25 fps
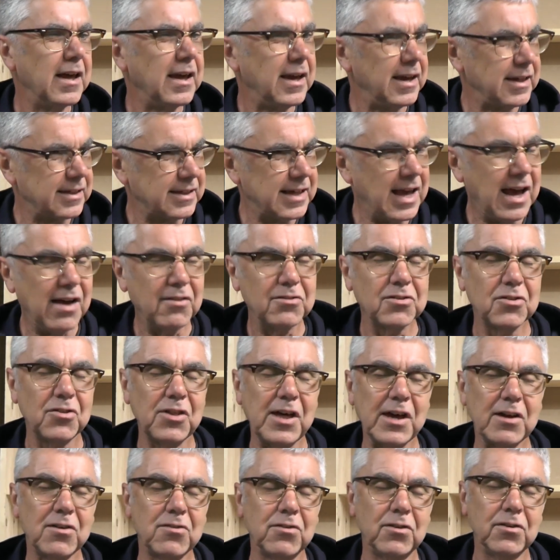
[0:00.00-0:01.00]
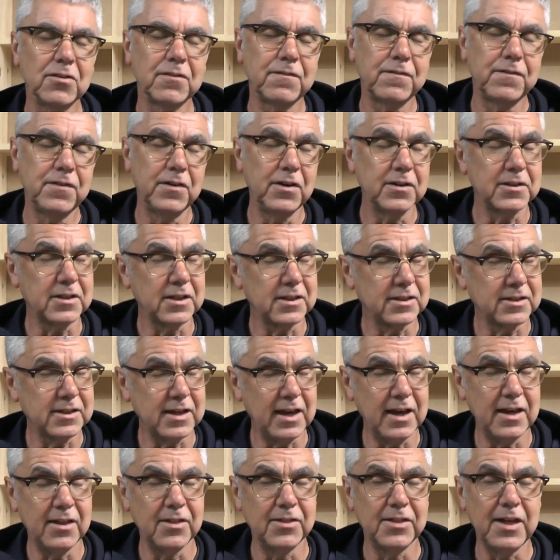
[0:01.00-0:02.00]
It's held the record for, as I
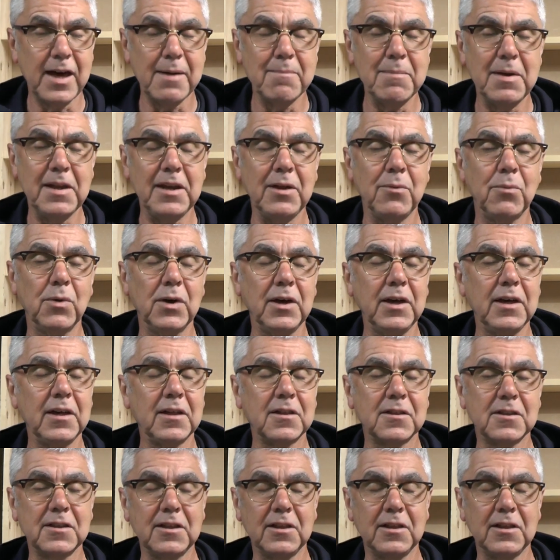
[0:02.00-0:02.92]
say, that many weeks,